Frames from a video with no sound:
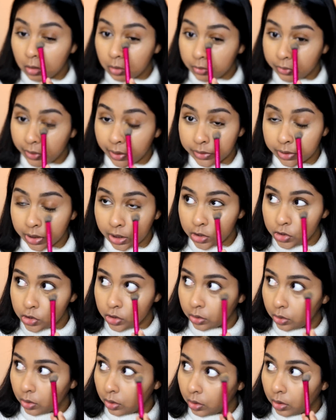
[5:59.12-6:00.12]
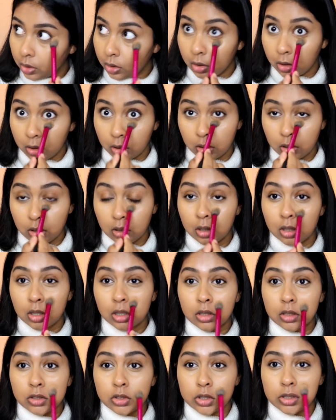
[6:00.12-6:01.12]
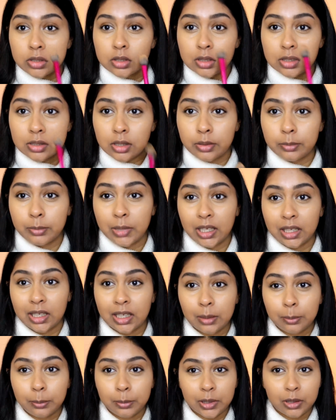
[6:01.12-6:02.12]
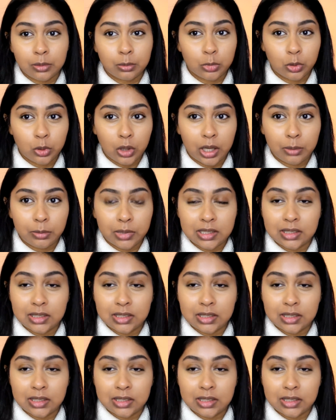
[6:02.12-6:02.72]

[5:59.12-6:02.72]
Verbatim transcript: foundation on, just to make it a bit more like my